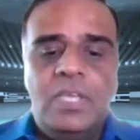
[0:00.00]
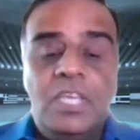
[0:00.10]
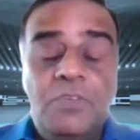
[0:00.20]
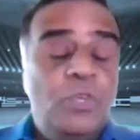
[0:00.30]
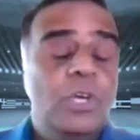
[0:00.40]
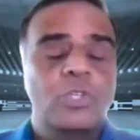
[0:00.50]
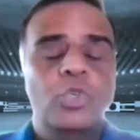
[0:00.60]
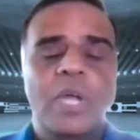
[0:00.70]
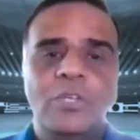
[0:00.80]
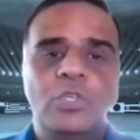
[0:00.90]
if you are
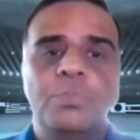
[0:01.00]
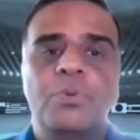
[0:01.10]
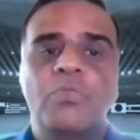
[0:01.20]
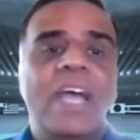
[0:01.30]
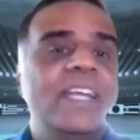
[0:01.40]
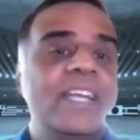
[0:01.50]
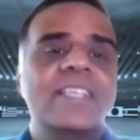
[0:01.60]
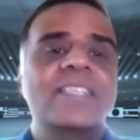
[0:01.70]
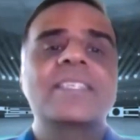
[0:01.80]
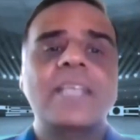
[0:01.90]
trying to provide an
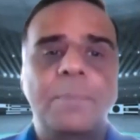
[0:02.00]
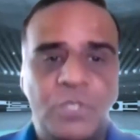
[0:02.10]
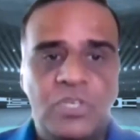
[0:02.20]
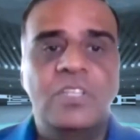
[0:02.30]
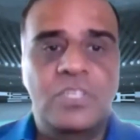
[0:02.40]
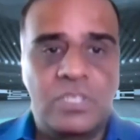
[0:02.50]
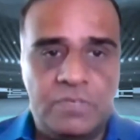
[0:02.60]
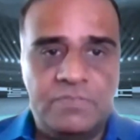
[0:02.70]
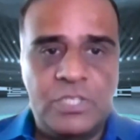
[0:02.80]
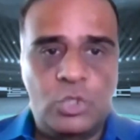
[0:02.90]
exceptional
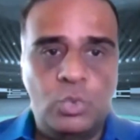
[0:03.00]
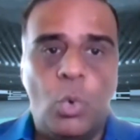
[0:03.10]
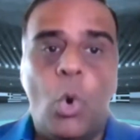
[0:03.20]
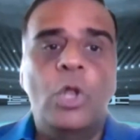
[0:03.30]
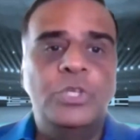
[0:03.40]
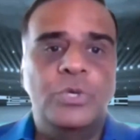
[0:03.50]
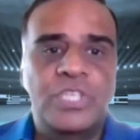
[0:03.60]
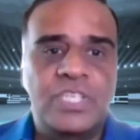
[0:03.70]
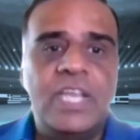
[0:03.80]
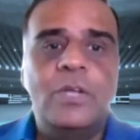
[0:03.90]
service to all your
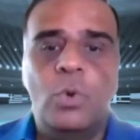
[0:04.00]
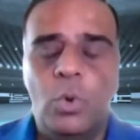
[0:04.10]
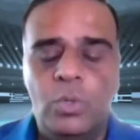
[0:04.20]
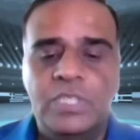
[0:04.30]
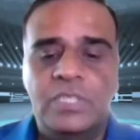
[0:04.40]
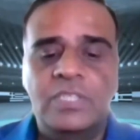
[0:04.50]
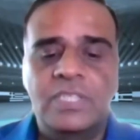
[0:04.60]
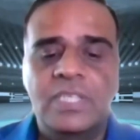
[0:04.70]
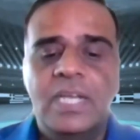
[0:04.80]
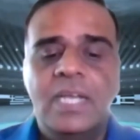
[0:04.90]

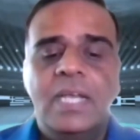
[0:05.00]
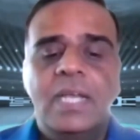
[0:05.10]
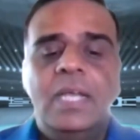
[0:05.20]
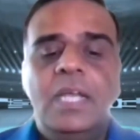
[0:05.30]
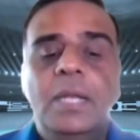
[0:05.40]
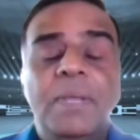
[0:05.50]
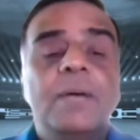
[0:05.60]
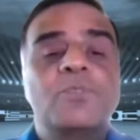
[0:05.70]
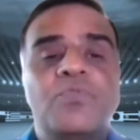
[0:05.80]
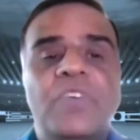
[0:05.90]
stakeholders, it
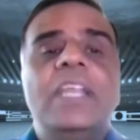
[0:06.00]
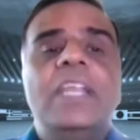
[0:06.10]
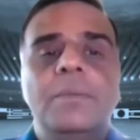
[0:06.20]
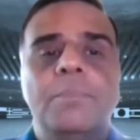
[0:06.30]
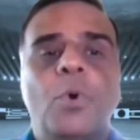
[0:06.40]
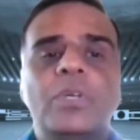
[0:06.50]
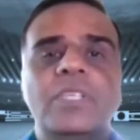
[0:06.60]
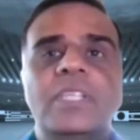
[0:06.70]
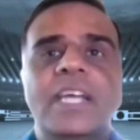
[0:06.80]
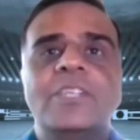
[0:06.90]
becomes very
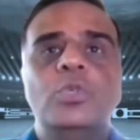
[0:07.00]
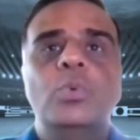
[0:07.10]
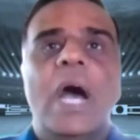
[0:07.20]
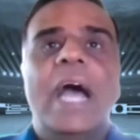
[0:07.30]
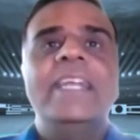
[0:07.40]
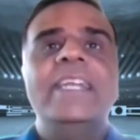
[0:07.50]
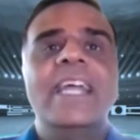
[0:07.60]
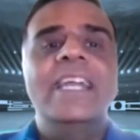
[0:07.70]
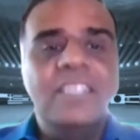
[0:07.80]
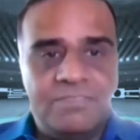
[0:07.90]
important that you
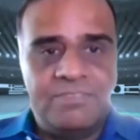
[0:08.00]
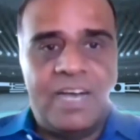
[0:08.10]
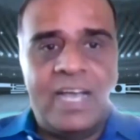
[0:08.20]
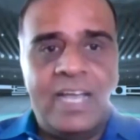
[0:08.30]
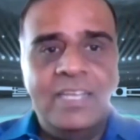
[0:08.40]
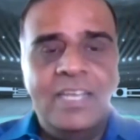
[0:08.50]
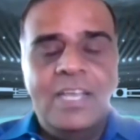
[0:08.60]
identify